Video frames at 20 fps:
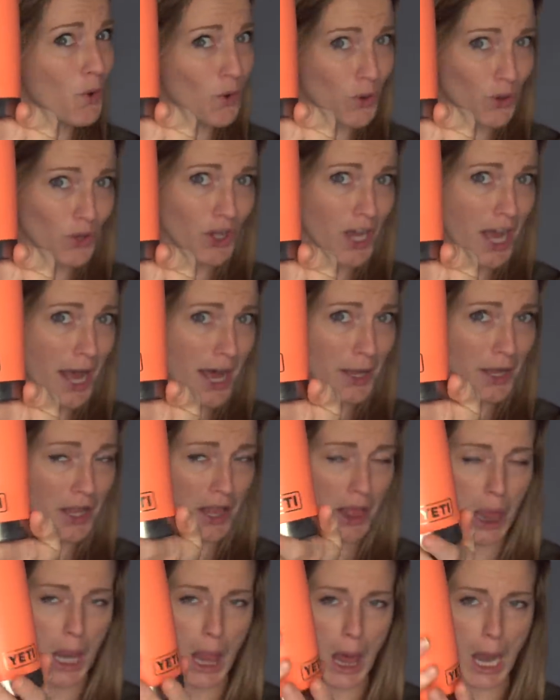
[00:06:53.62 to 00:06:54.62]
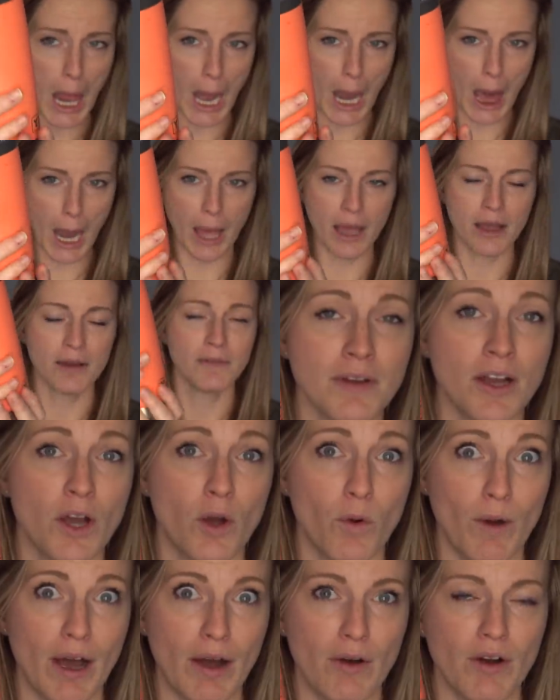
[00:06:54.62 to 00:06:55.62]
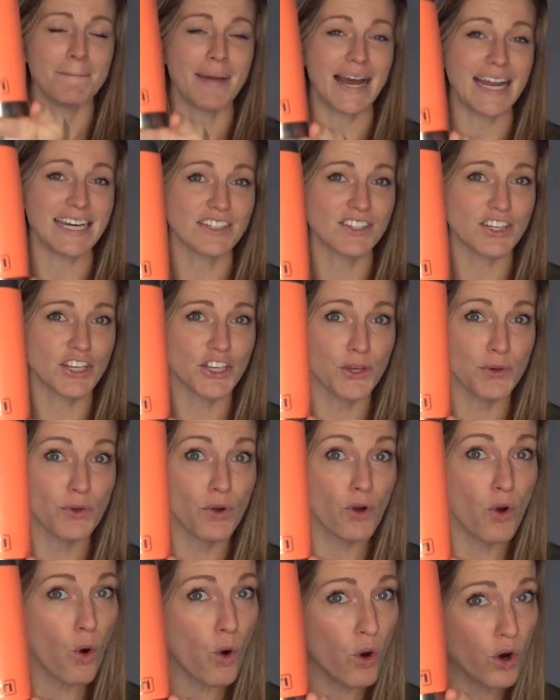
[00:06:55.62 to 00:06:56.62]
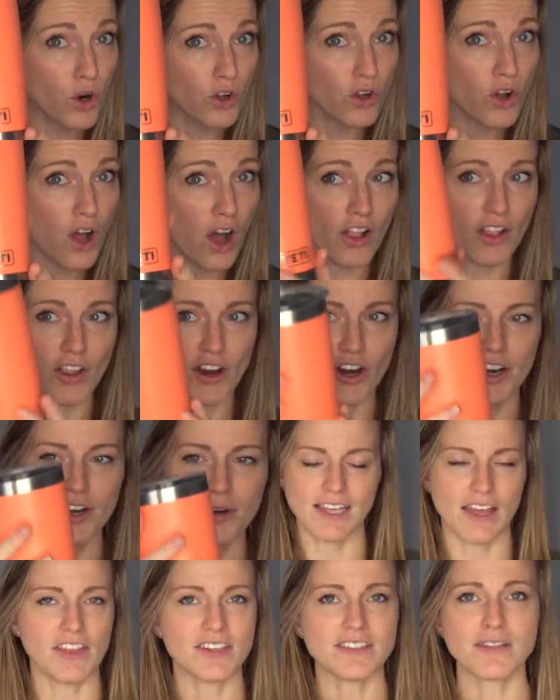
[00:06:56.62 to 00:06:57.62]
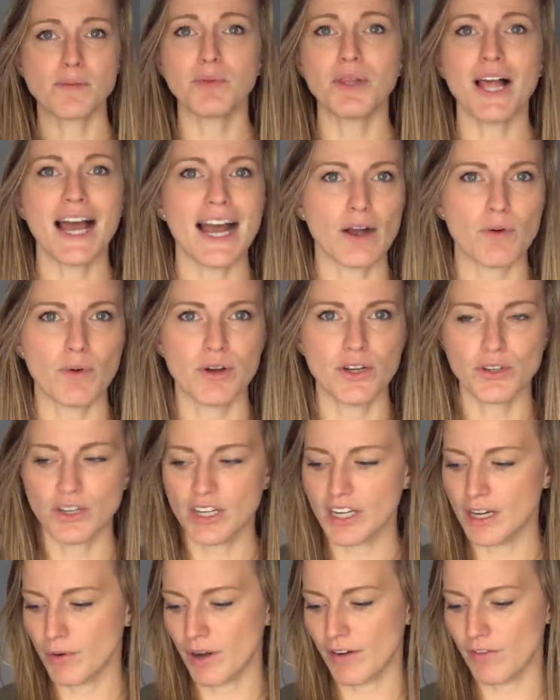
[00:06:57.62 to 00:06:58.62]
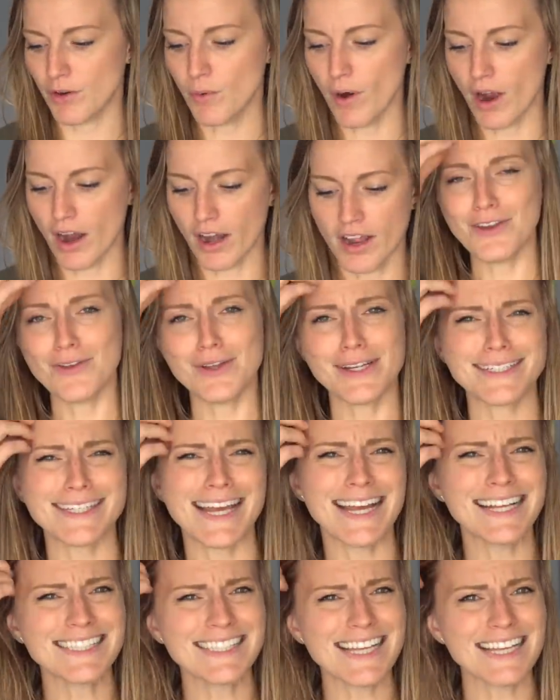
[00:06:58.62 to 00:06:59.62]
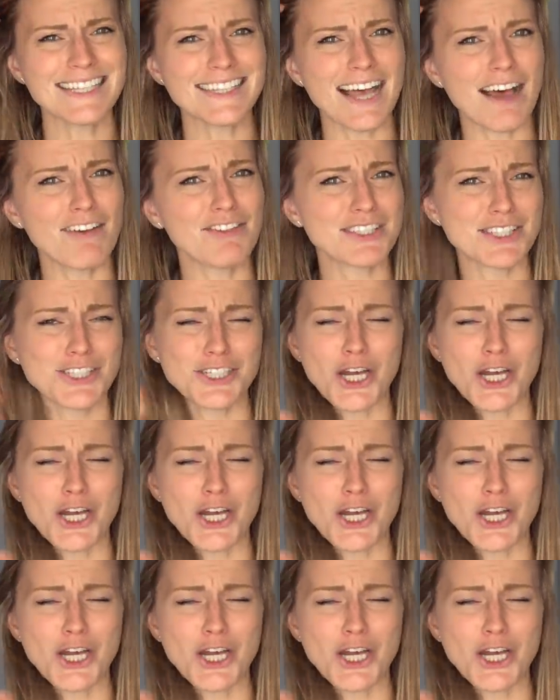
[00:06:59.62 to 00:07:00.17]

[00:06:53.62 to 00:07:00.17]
coral cup. Mine is a cute coral color, except that's a black one, you can get whatever you want. And you get 10 cents off at